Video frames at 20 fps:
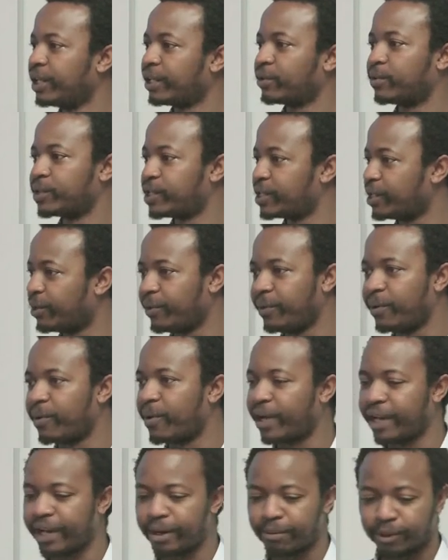constantly
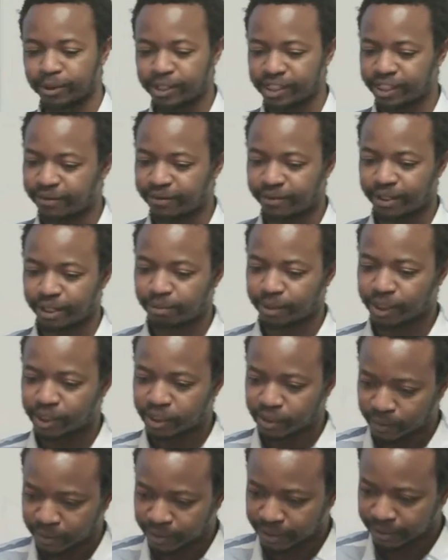worry about JVM
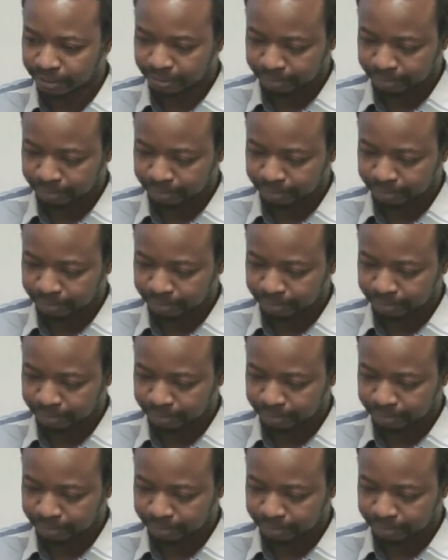issues.